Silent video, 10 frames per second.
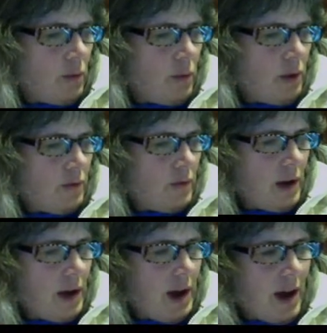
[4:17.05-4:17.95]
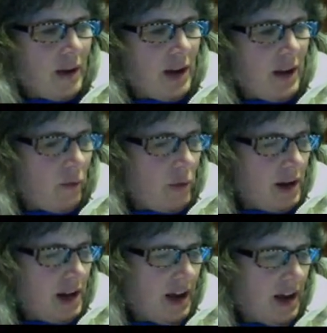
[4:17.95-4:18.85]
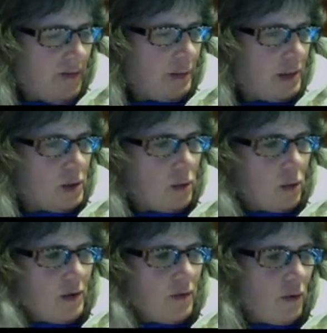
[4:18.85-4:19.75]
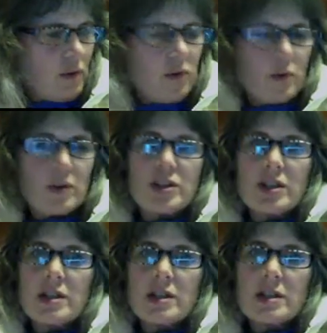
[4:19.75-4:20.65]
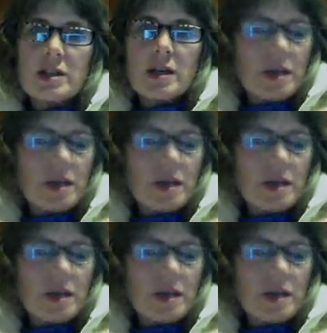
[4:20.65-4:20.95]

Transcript: I would have 1/2 plus 1/4, which is,